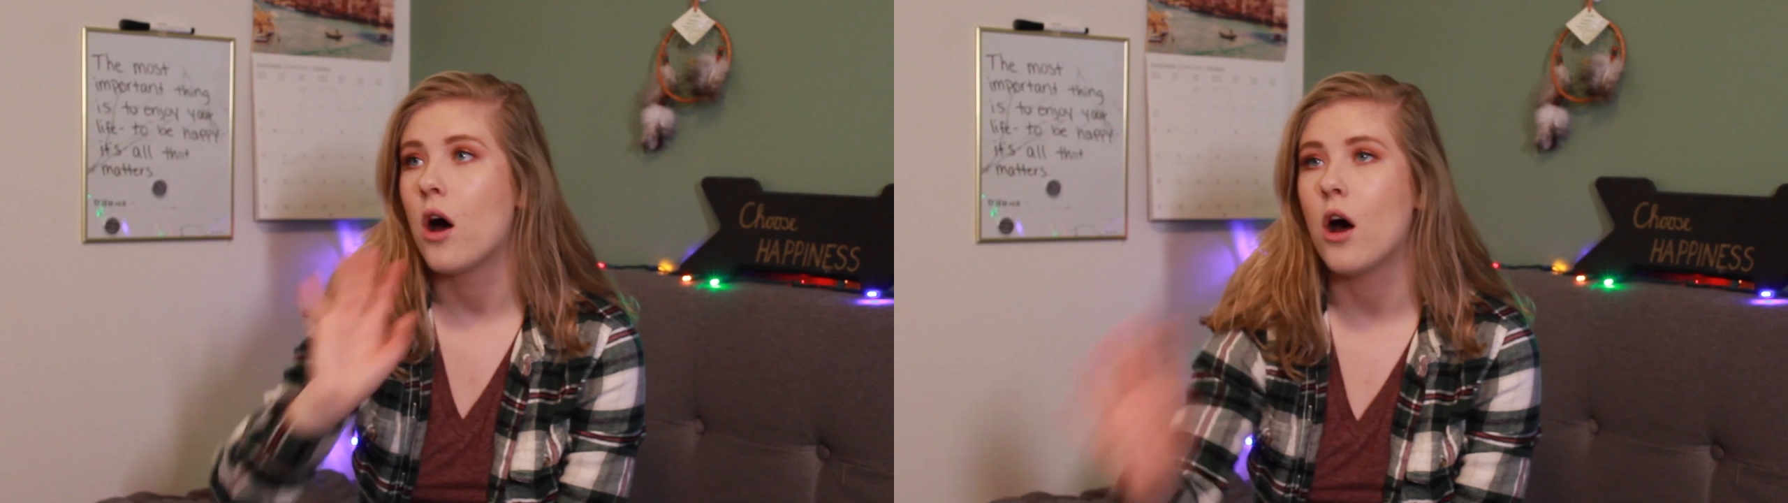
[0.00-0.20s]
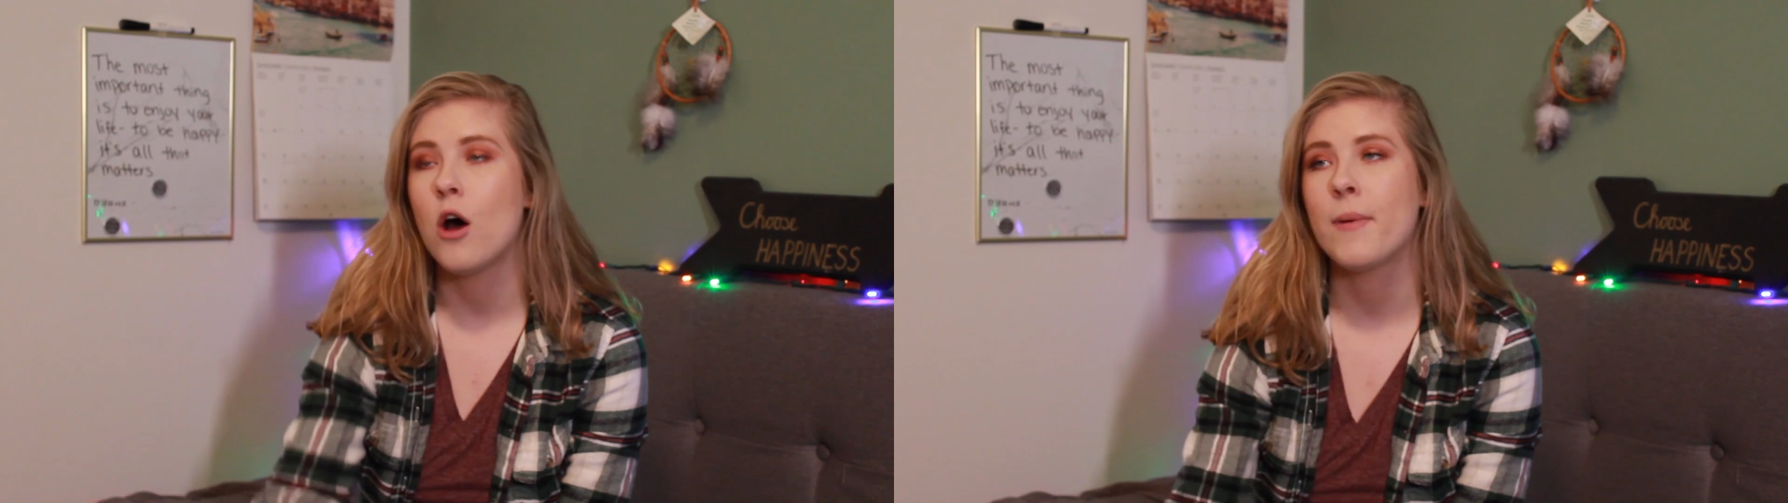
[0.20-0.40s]

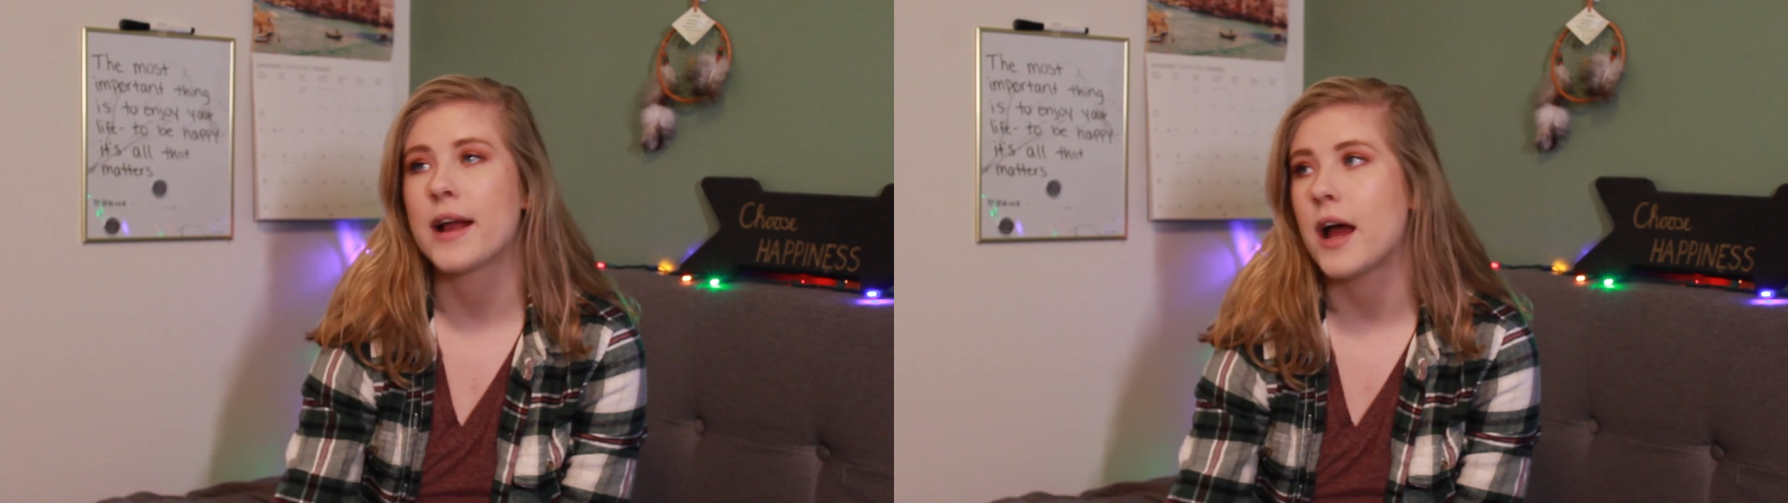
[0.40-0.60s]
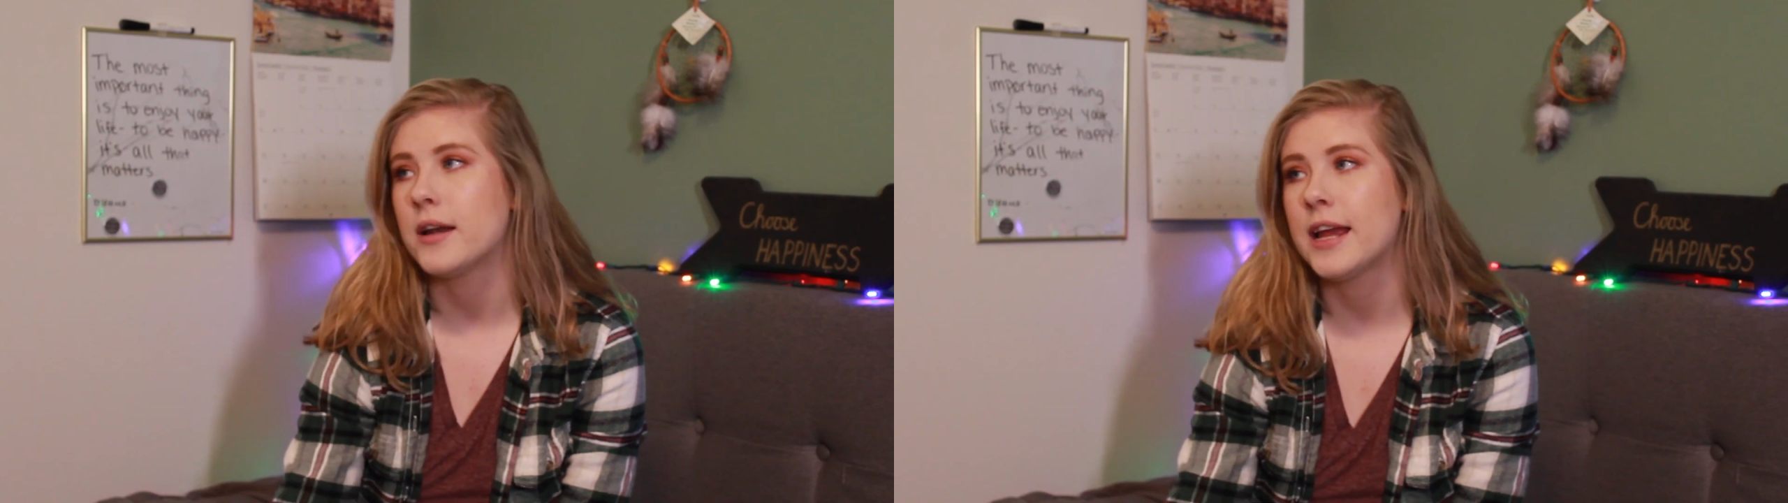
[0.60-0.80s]
Oh my
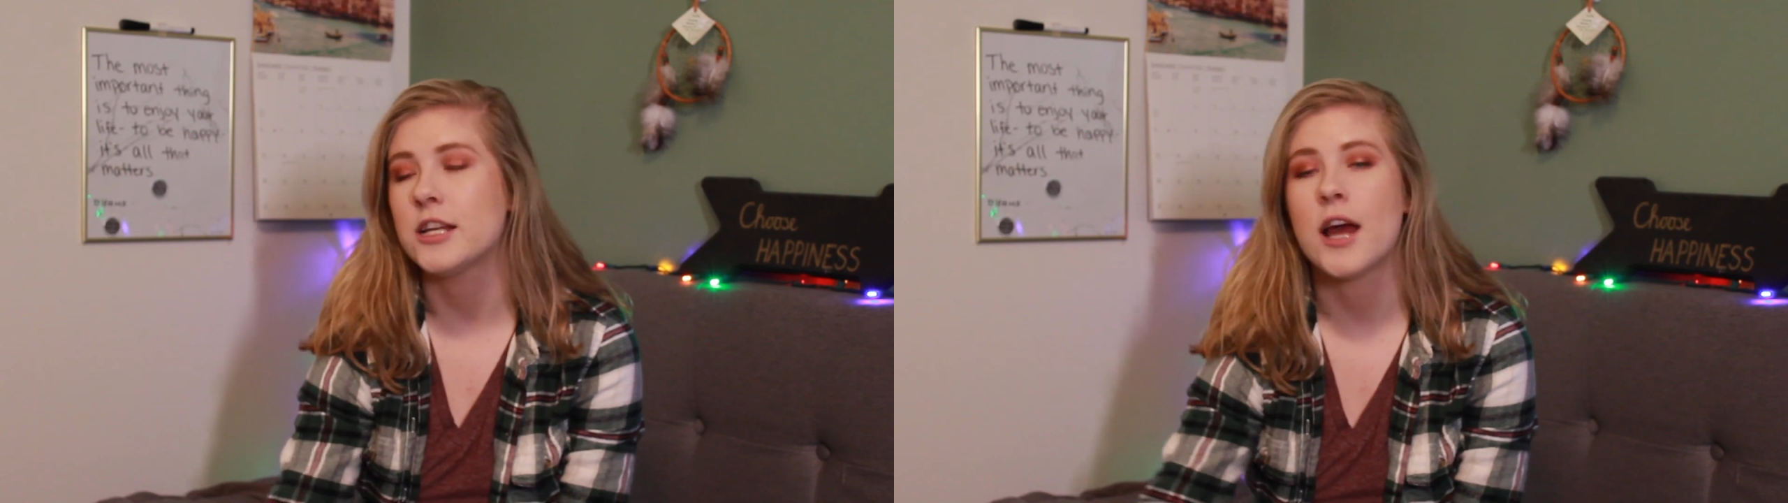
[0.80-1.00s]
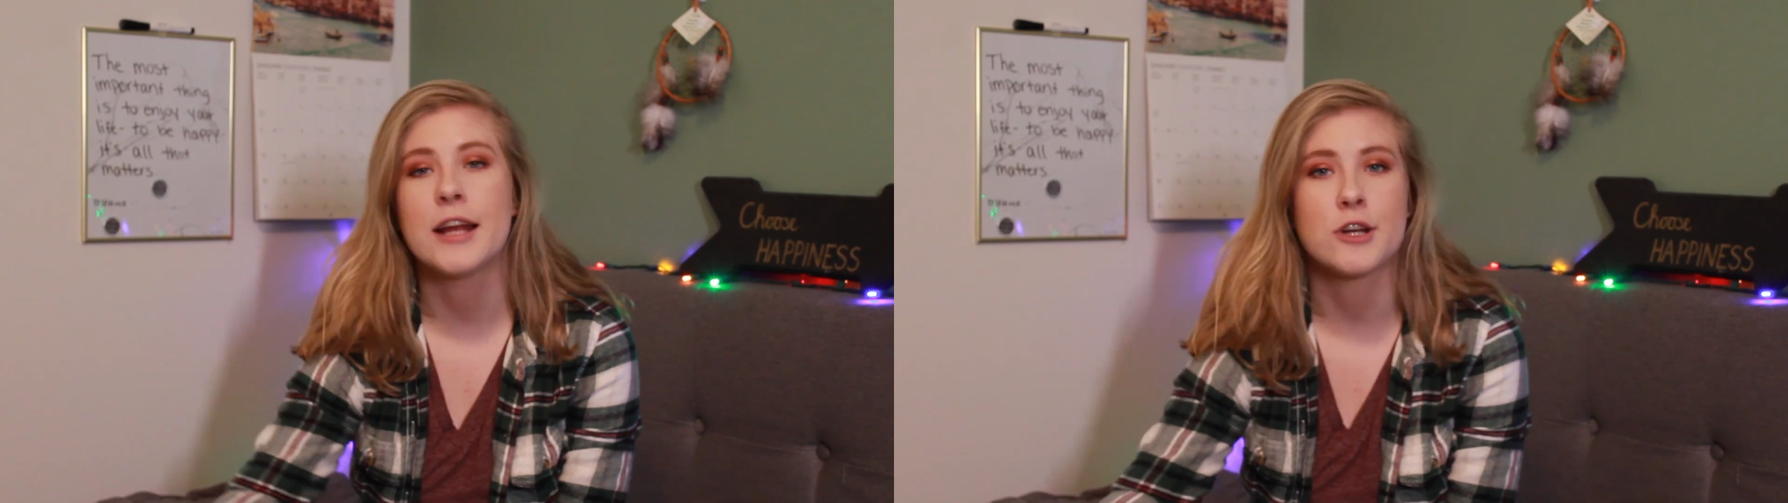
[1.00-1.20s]
god,
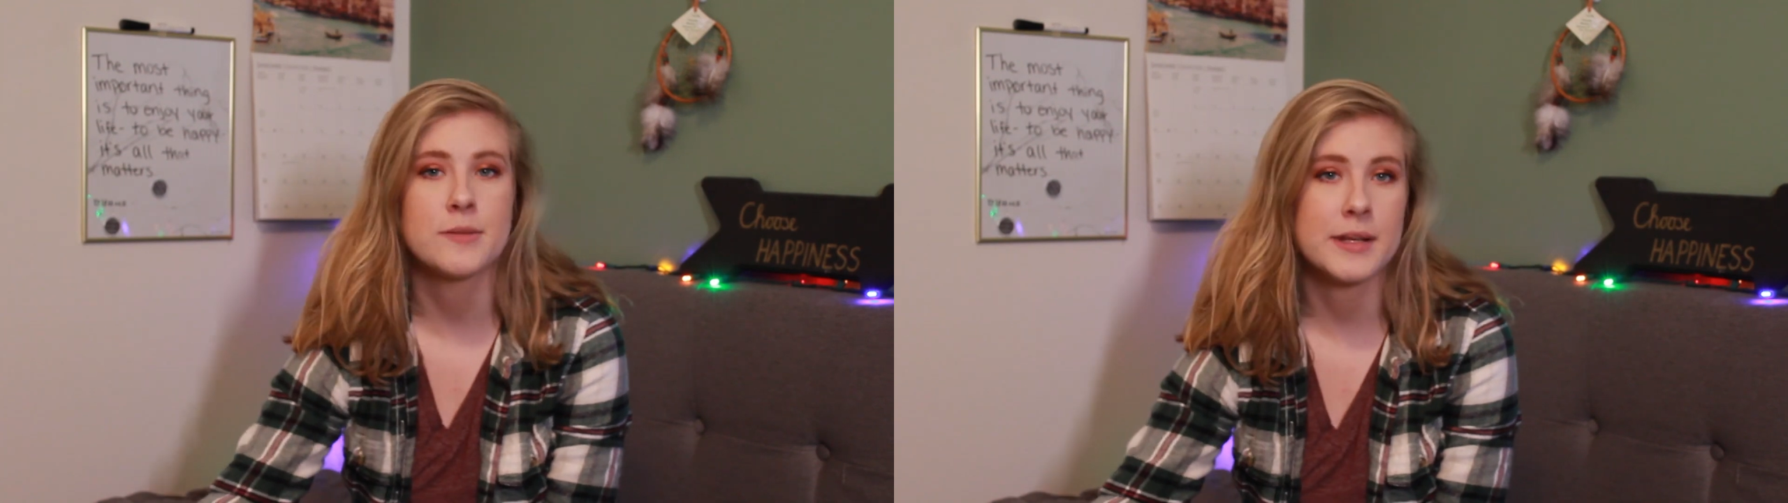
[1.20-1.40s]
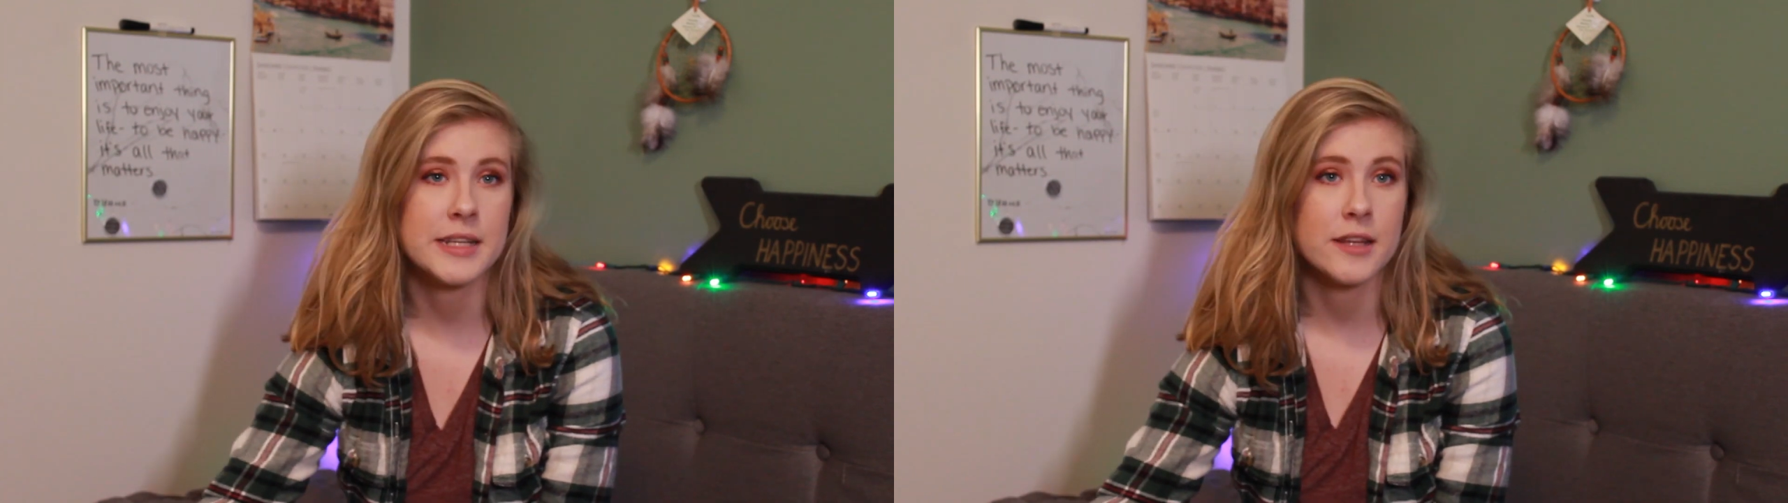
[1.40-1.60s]
it
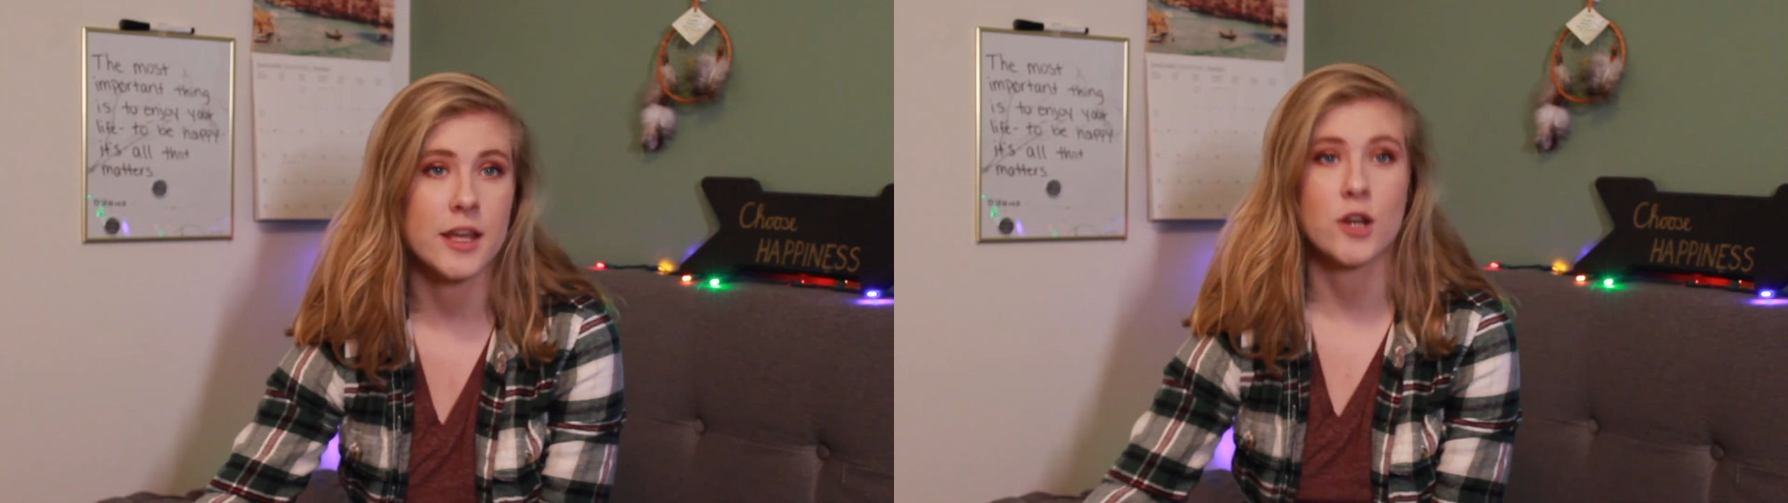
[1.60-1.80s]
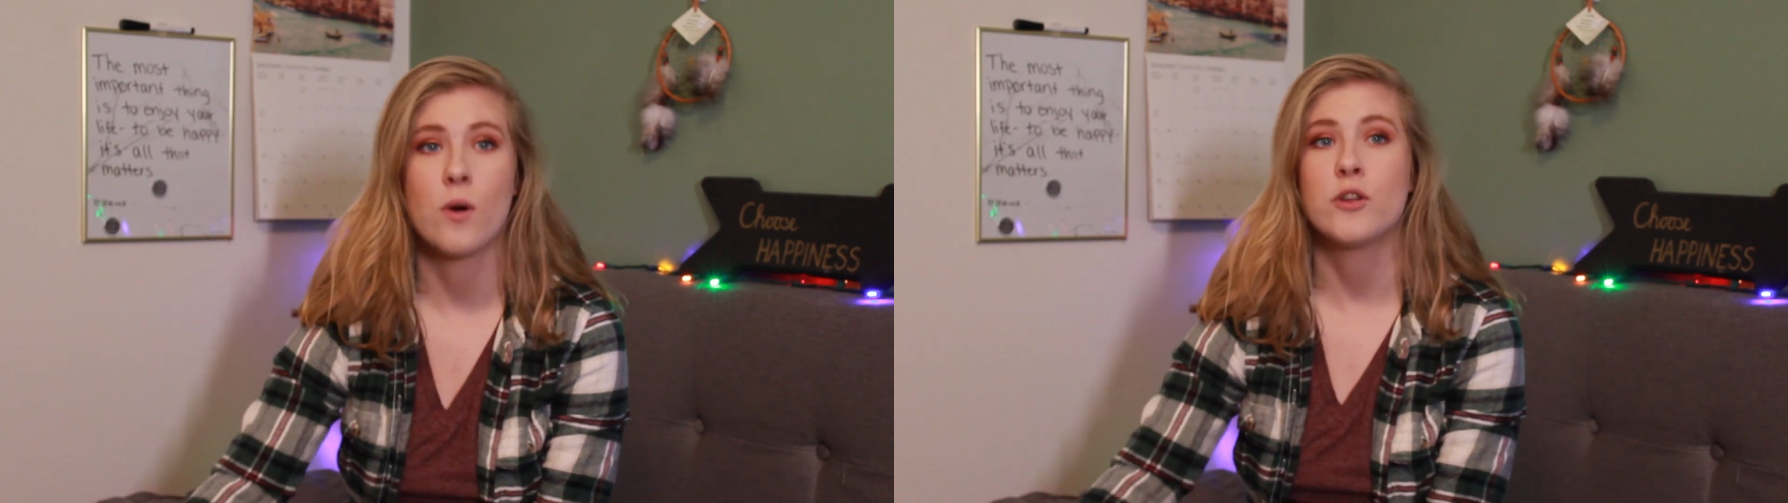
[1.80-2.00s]
hydrates my skin
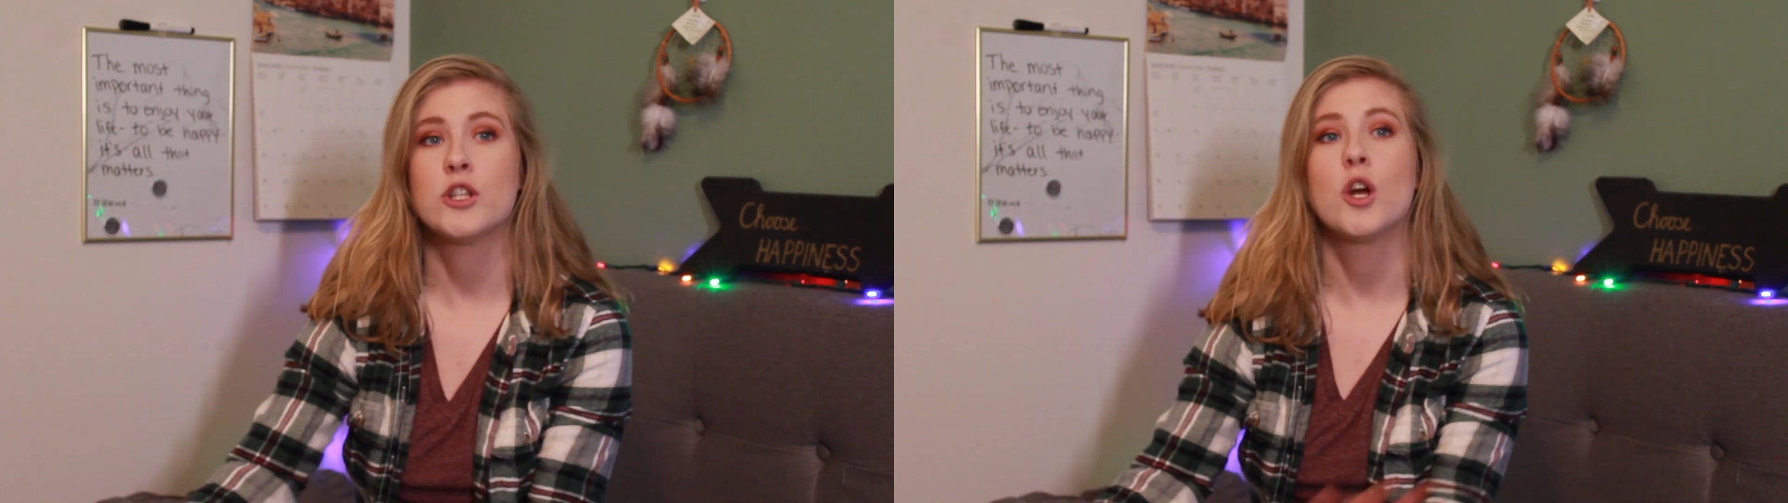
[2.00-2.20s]
like no other,